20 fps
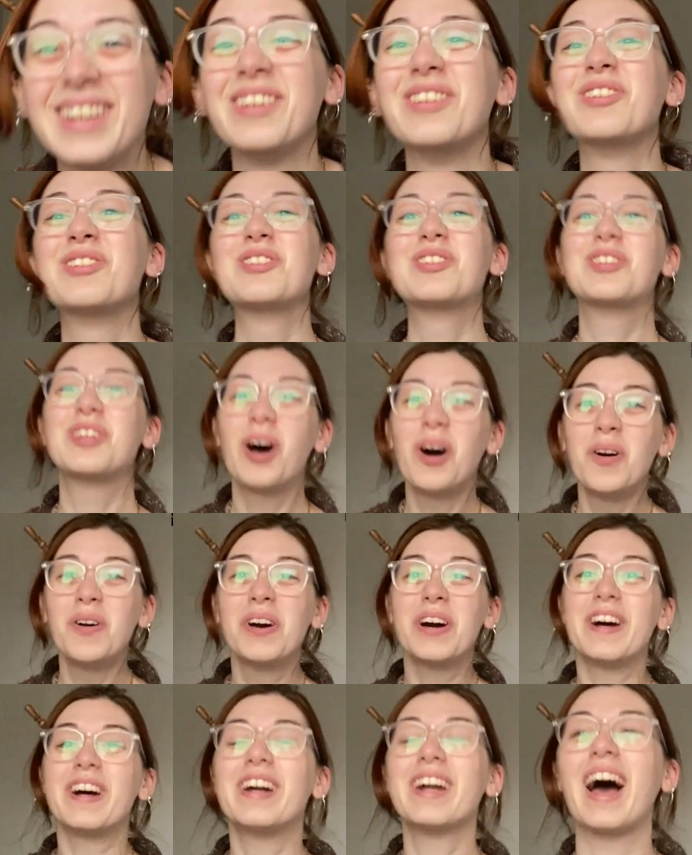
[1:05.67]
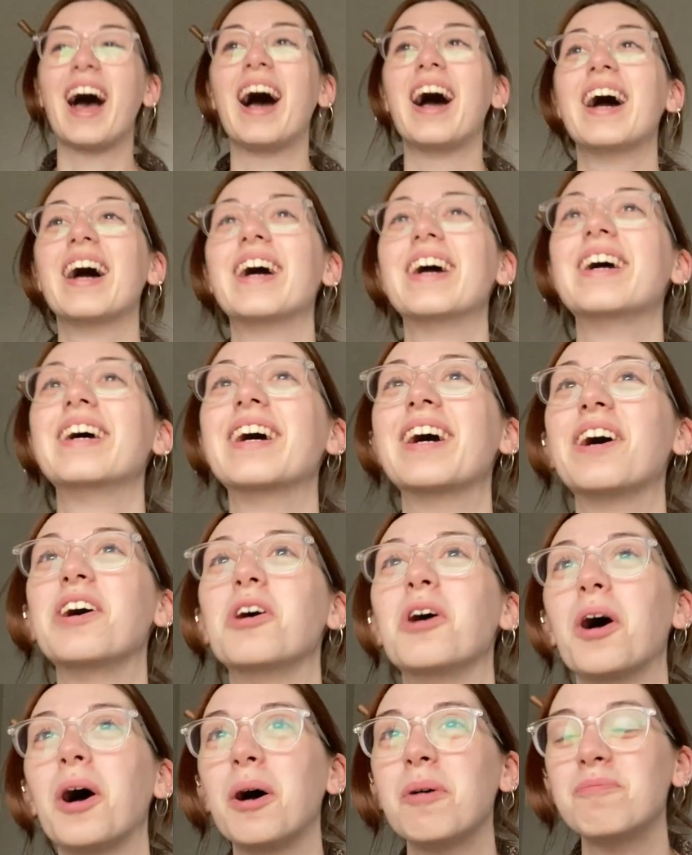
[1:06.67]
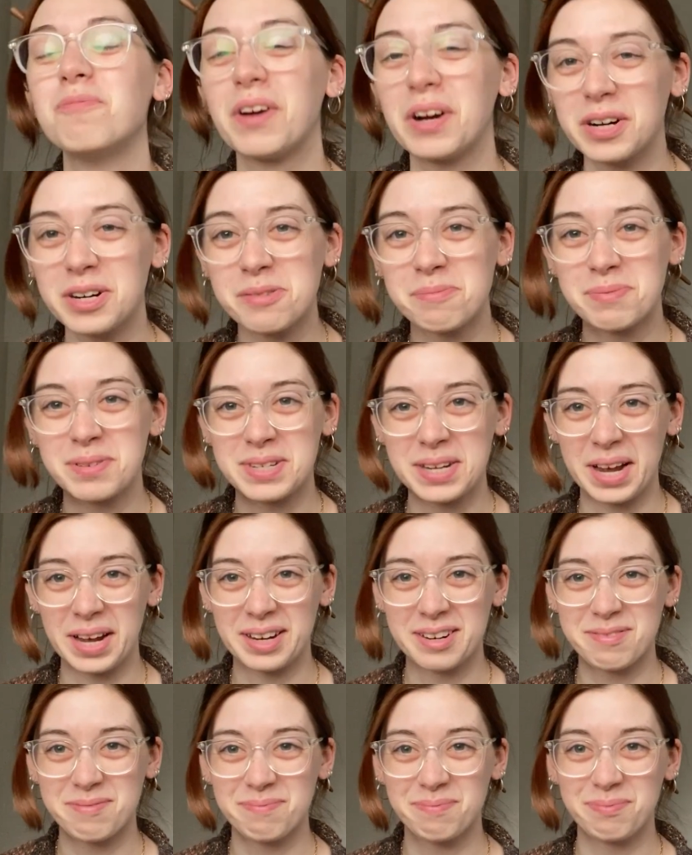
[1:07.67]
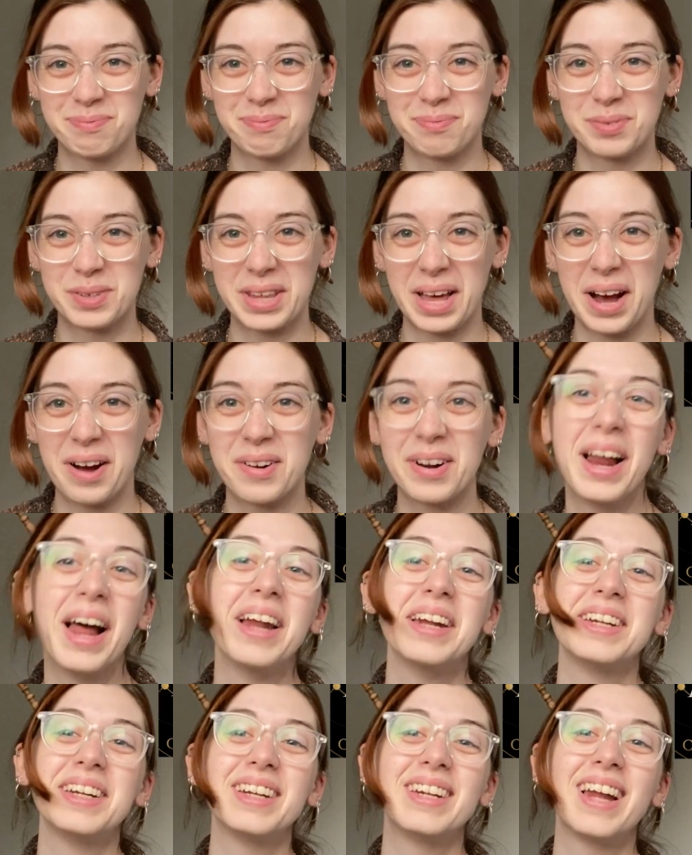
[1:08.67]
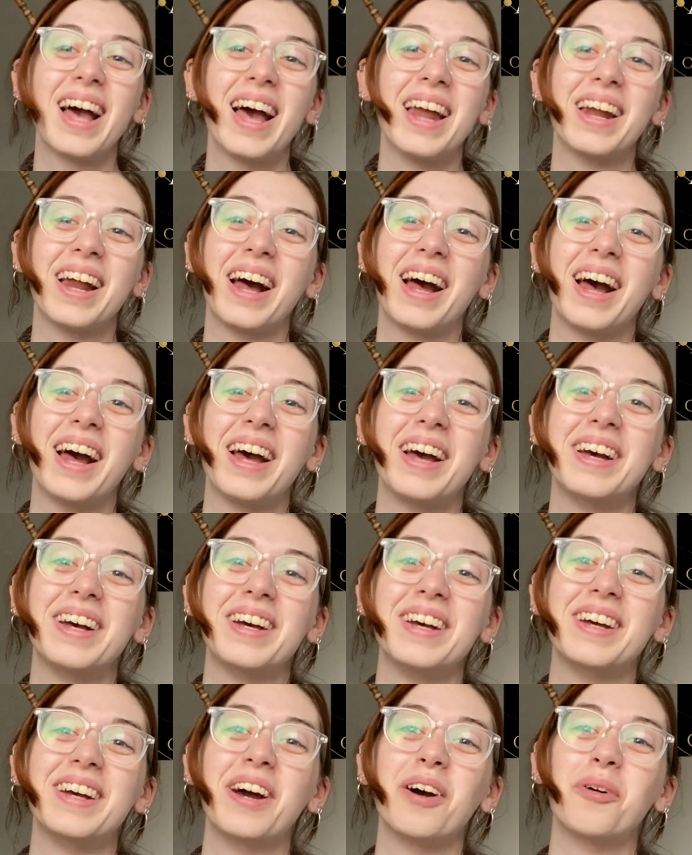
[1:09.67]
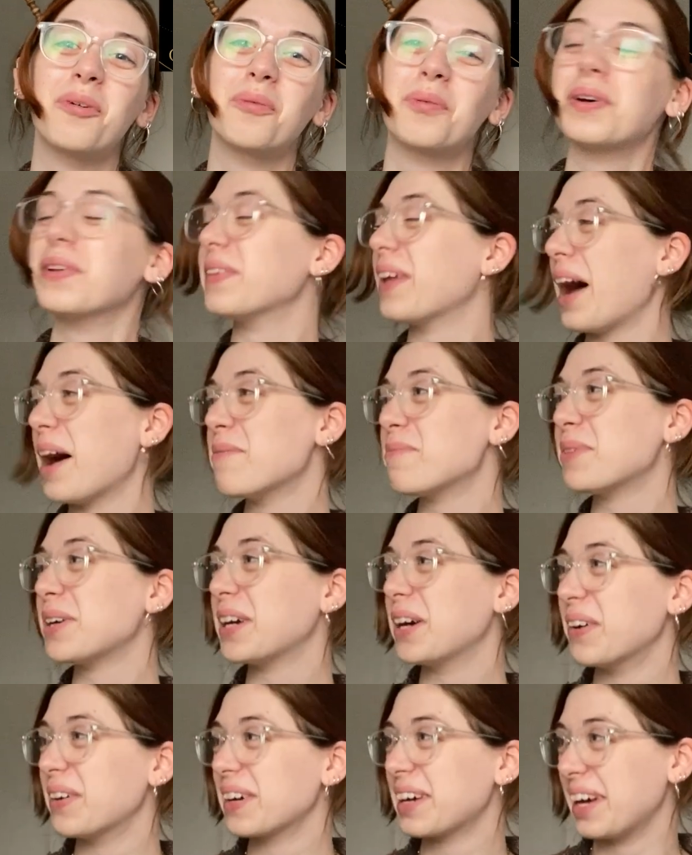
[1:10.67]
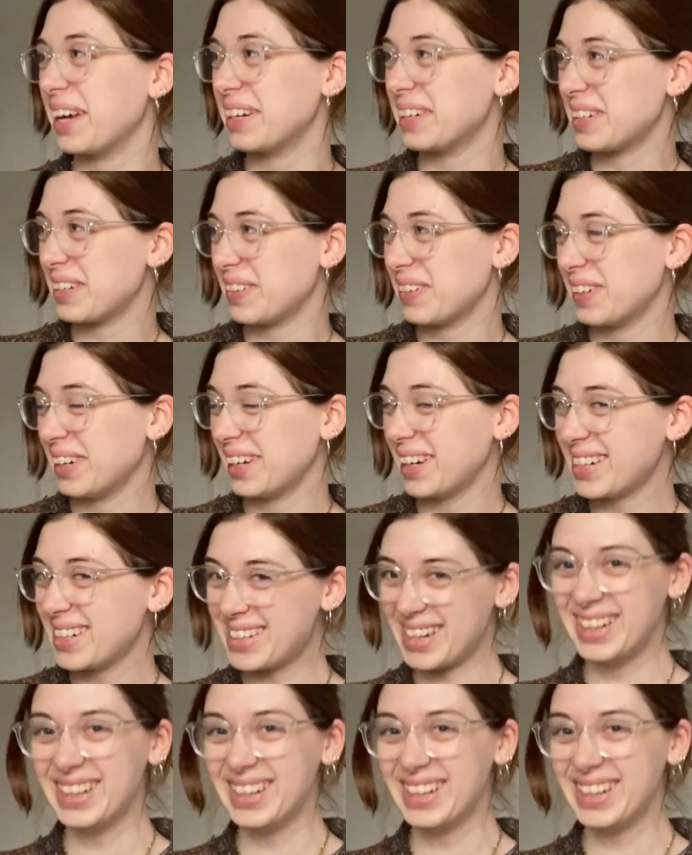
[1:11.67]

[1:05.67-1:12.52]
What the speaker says: so good. I am very upset with how it ended, and I will not be going into it.